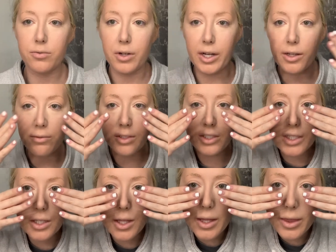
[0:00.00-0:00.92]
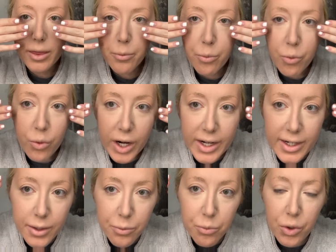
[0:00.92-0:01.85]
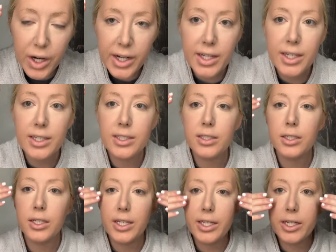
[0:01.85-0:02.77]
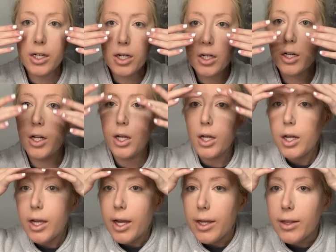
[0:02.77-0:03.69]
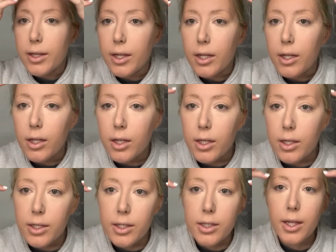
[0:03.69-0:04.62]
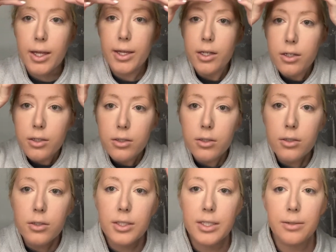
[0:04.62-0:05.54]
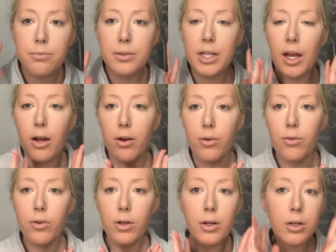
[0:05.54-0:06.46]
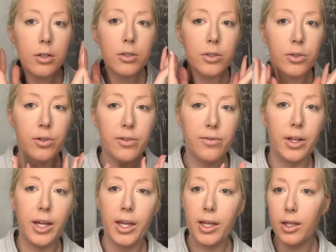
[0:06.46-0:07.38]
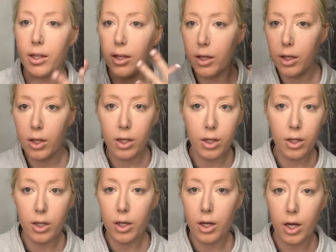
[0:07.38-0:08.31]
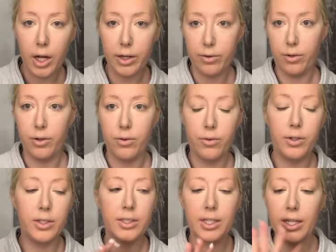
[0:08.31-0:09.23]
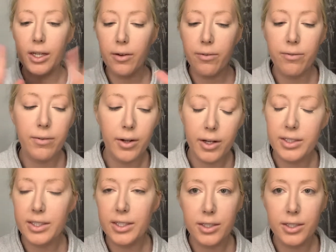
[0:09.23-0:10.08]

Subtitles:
right? We see like the brightest here, and then it like dims out, sort of like, I don't know, it's like it's